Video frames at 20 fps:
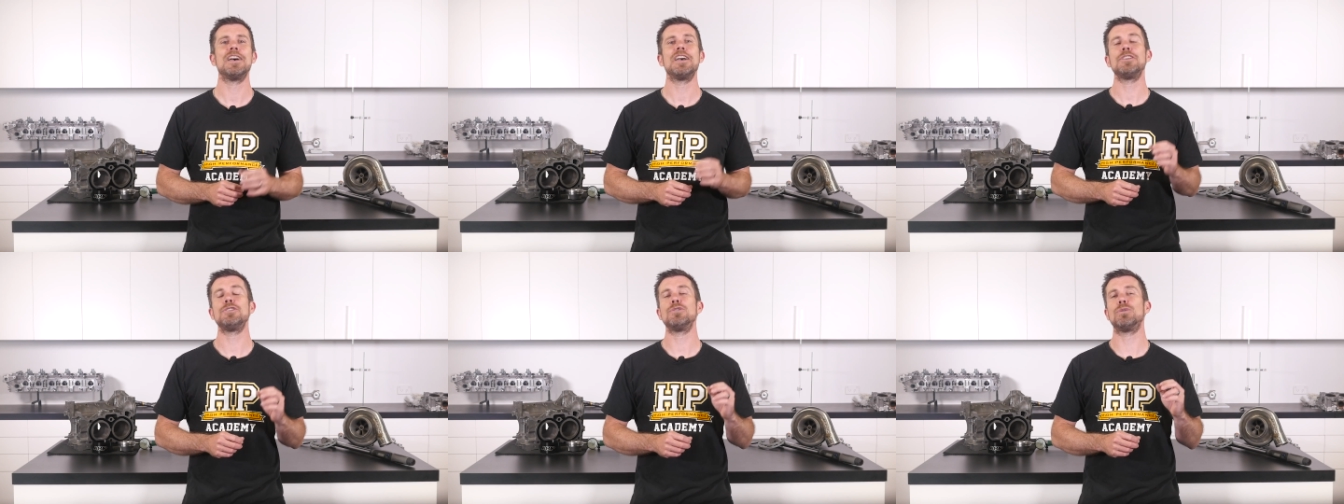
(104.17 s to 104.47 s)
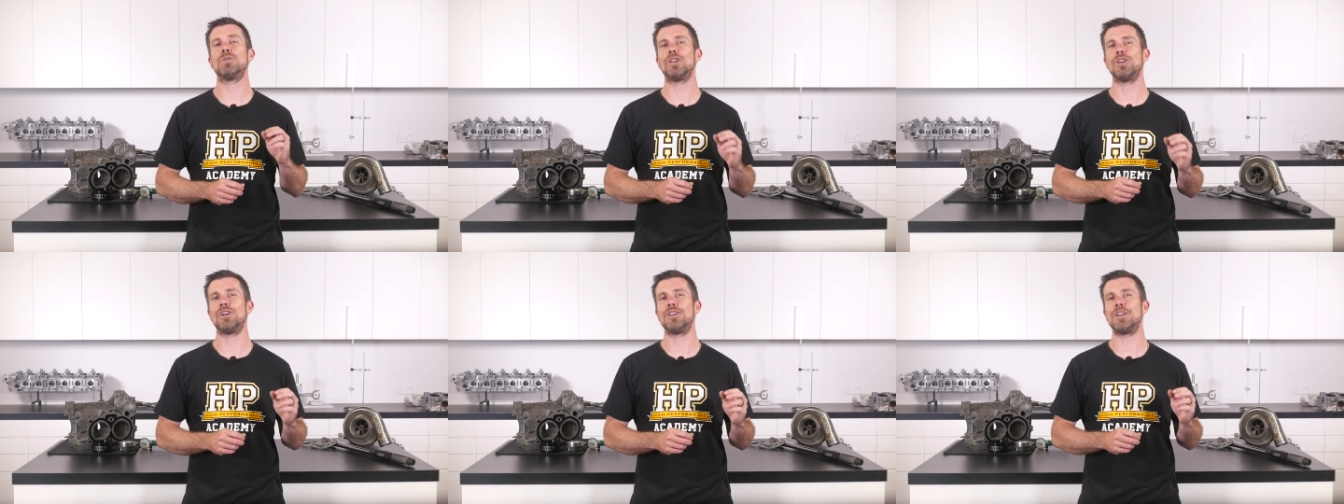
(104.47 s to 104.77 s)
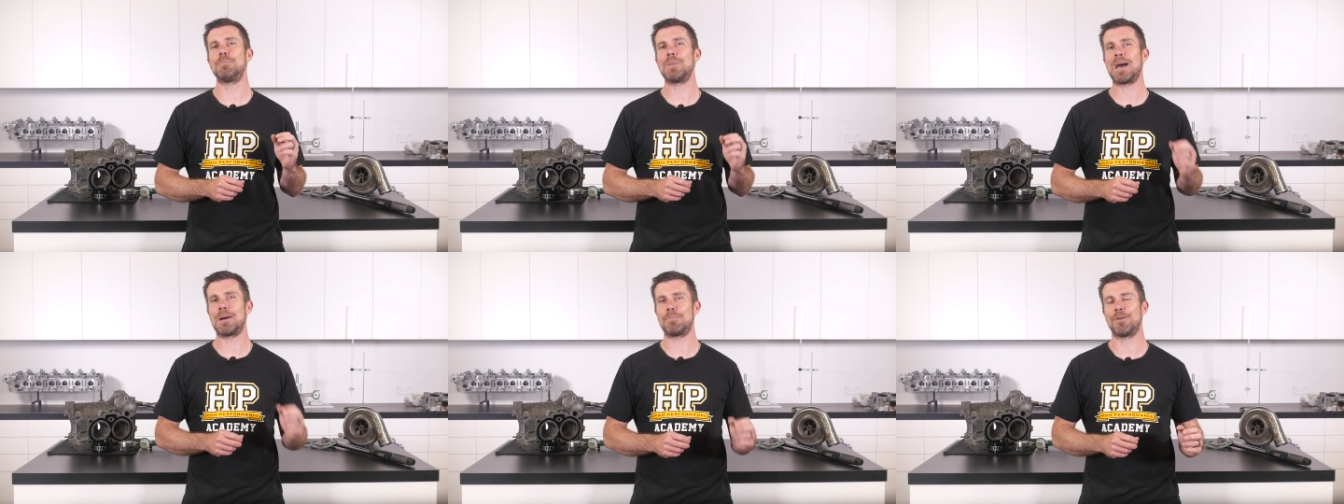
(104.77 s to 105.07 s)
You'll learn
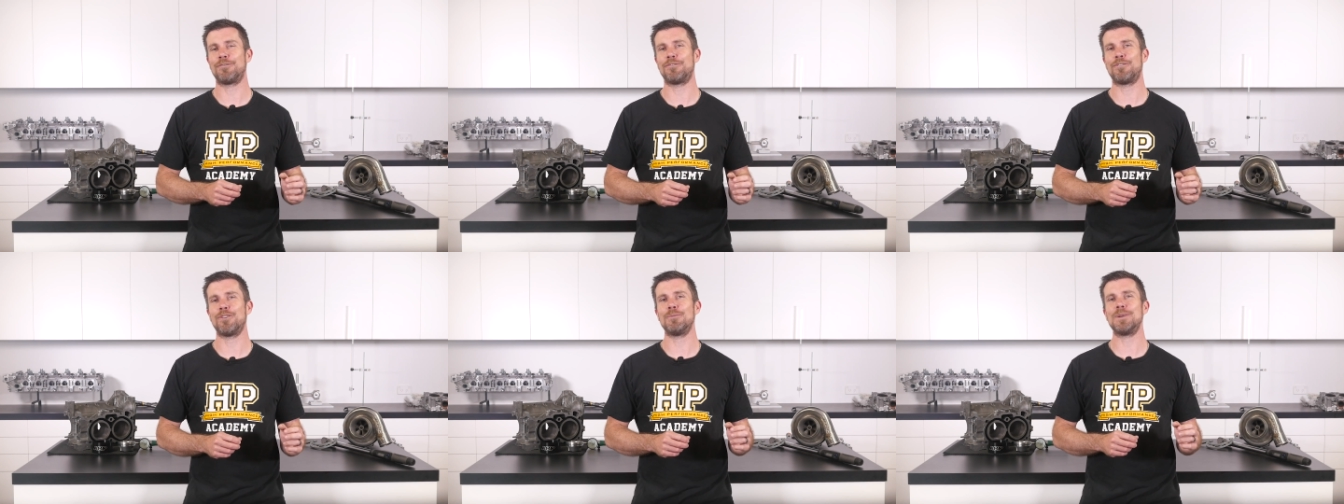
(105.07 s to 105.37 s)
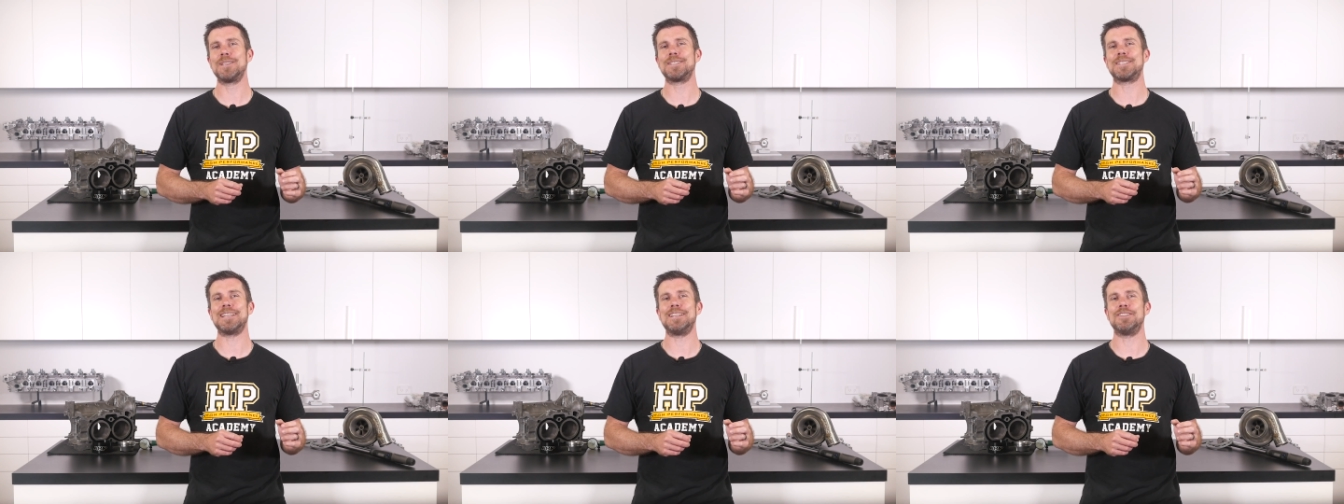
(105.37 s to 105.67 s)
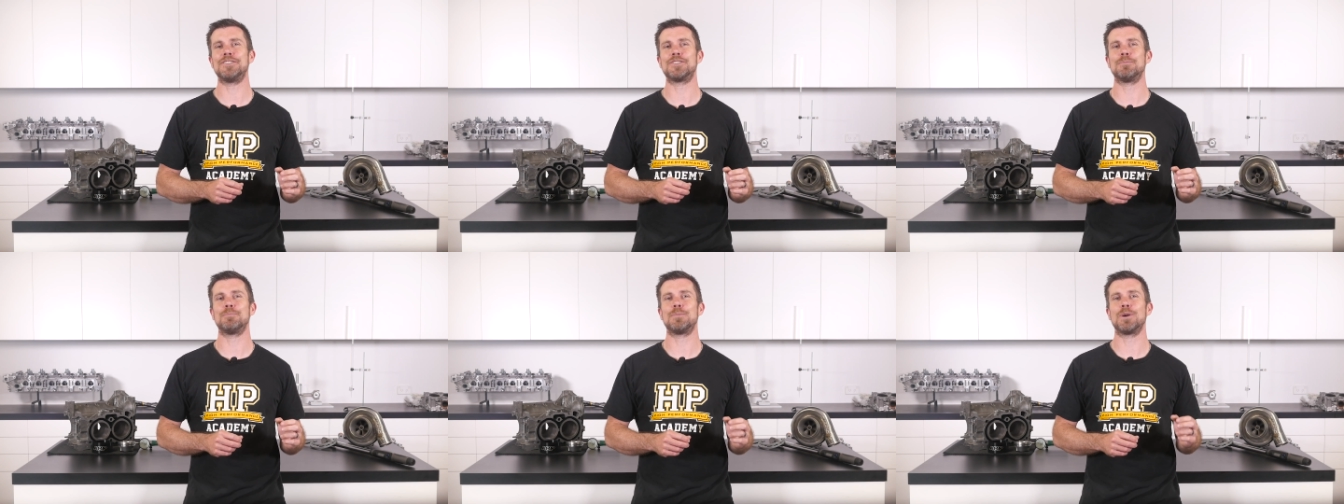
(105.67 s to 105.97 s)
about performance
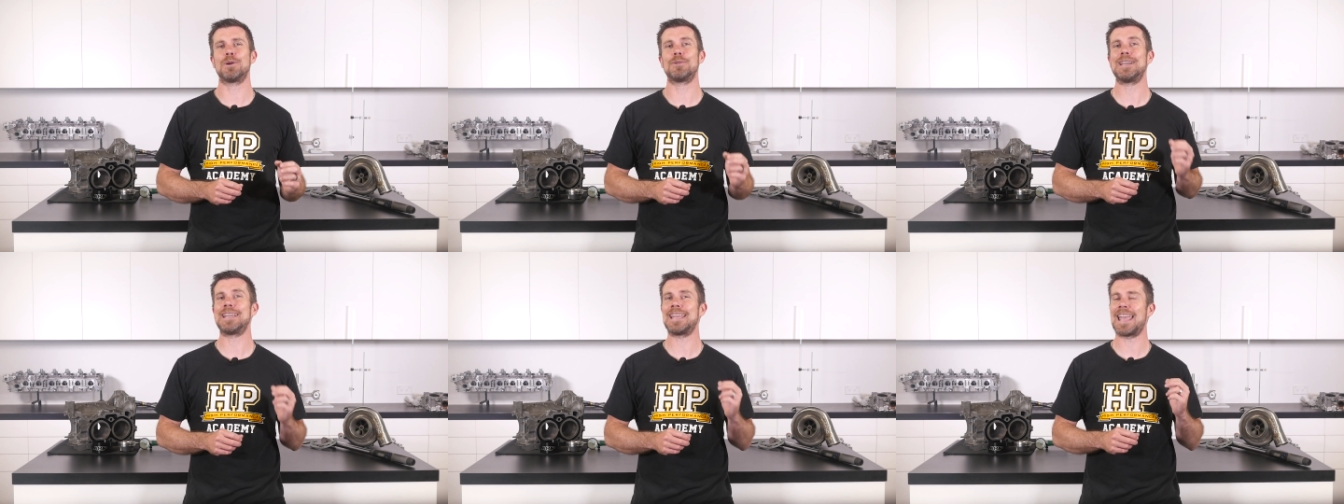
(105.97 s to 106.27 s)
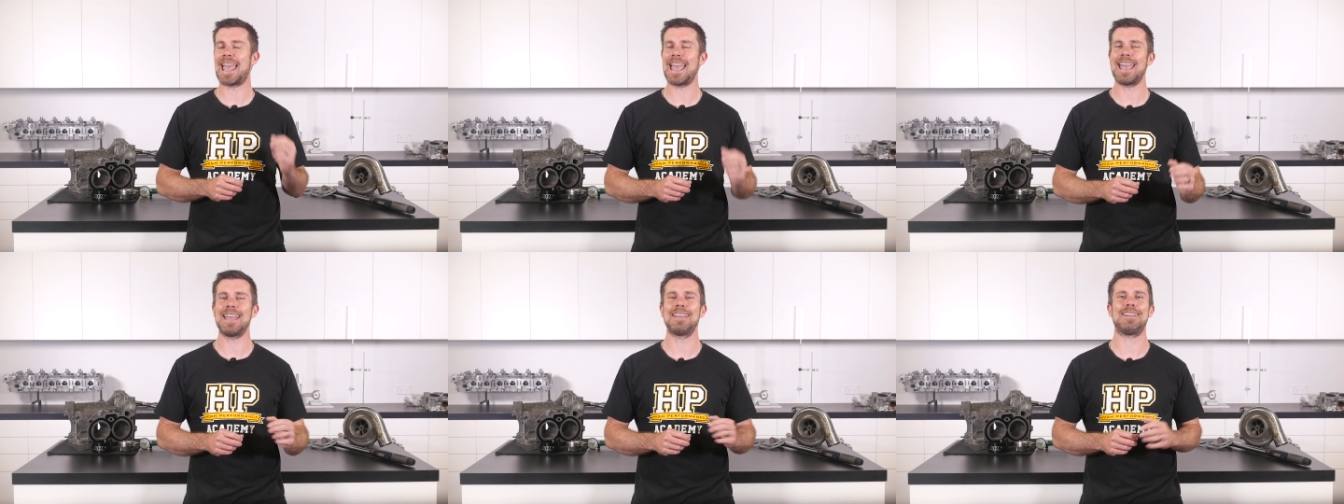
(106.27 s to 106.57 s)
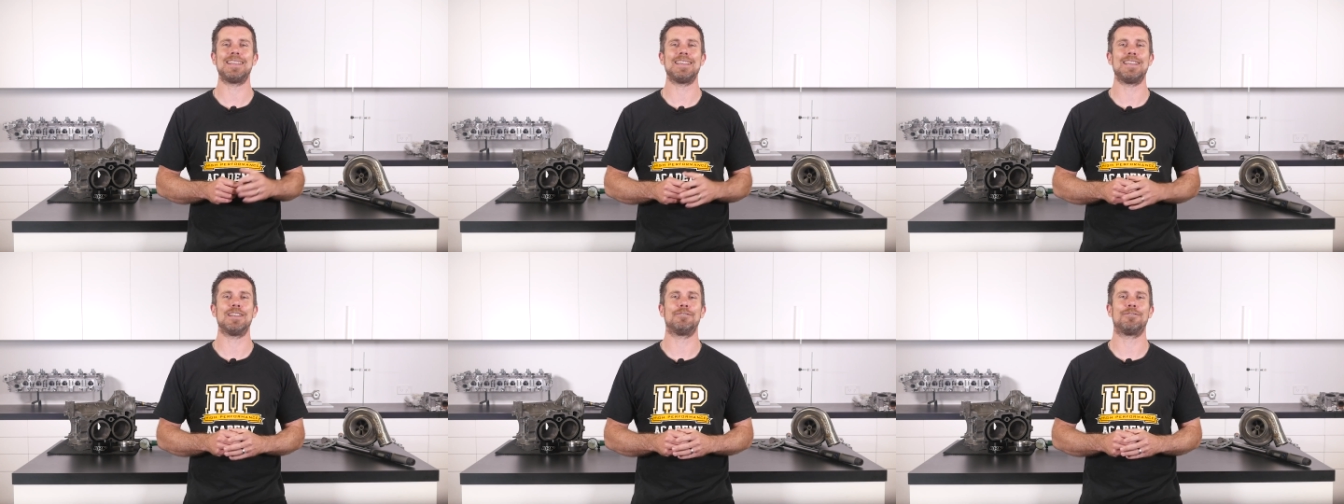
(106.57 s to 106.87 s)
engine building and
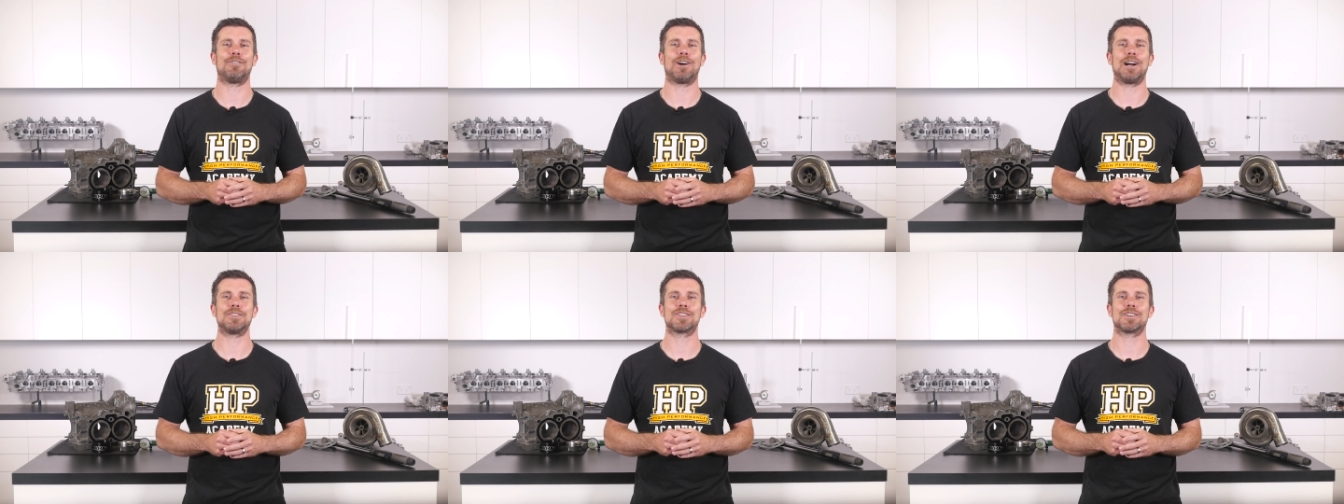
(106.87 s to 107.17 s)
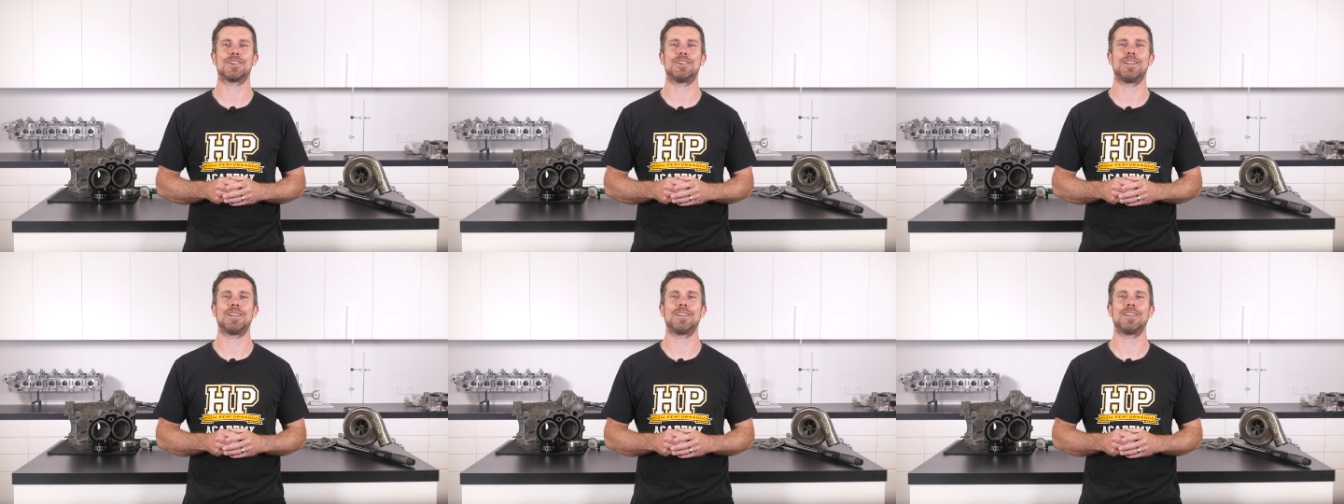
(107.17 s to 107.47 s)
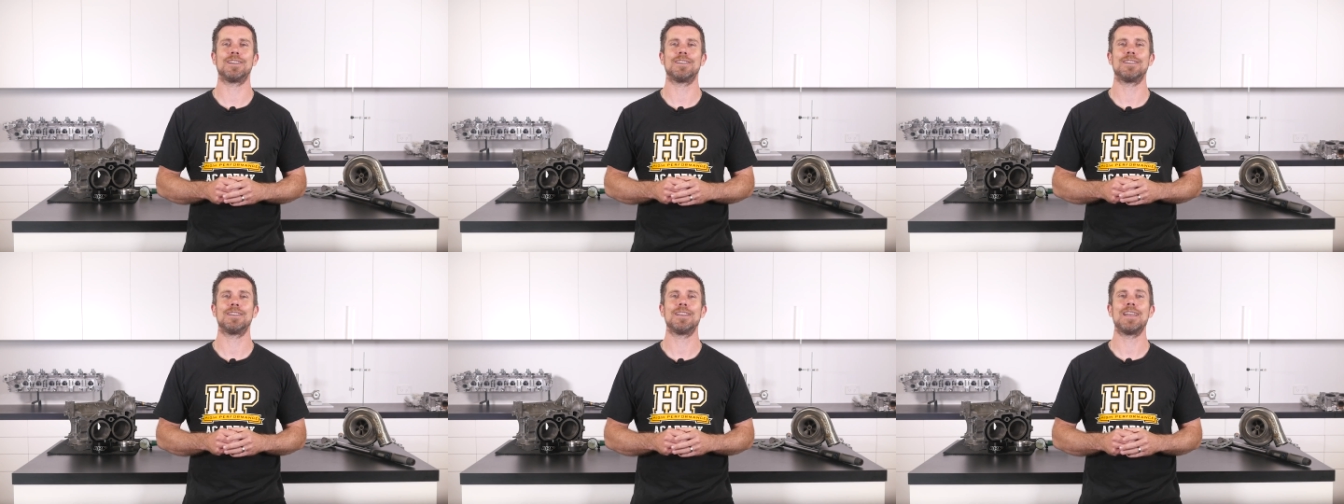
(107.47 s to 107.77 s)
EFI tuning,